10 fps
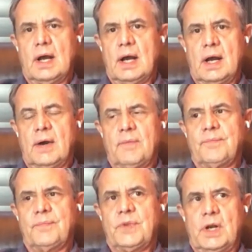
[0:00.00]

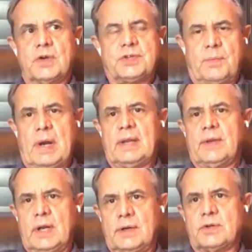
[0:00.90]

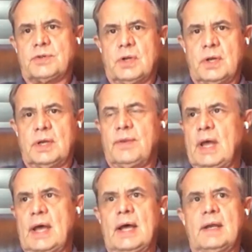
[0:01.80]
Somebody that
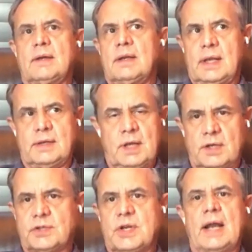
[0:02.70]
understood that it
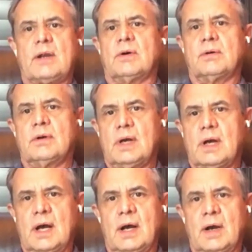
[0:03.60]
does cycle,